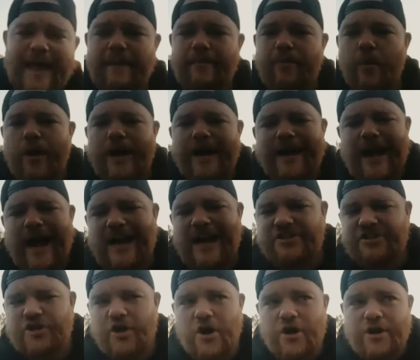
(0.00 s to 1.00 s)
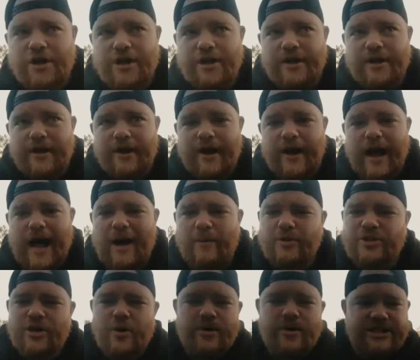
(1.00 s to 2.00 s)
that point, I started, I
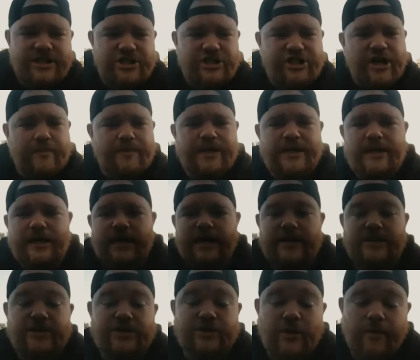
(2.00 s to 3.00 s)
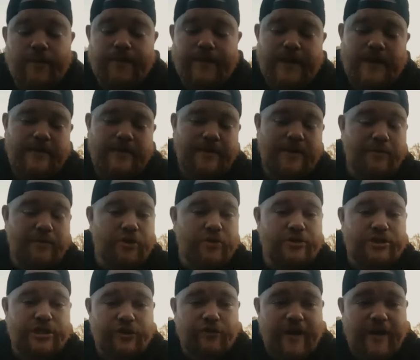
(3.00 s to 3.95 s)
was always a chubby kid. So people used to